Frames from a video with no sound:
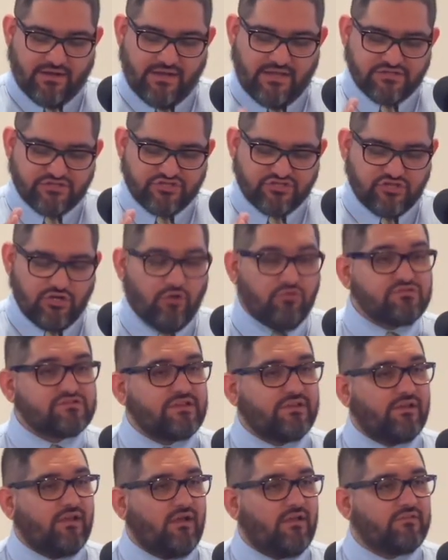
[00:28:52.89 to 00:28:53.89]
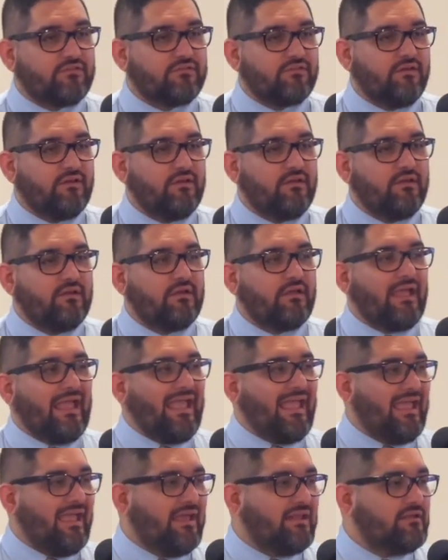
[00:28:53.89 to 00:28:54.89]
has chosen us
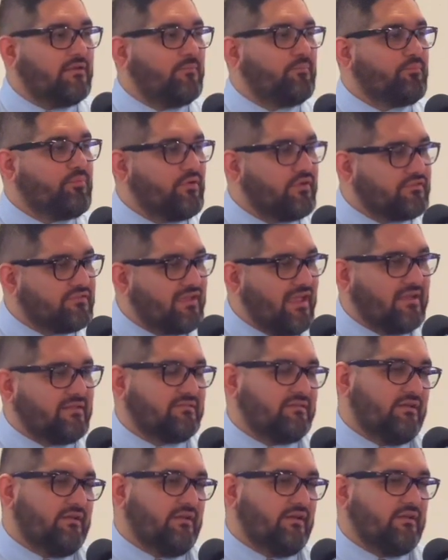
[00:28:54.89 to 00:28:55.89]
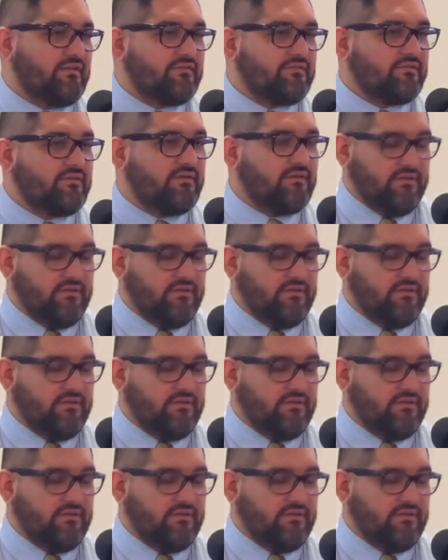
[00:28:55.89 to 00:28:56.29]
and protected us.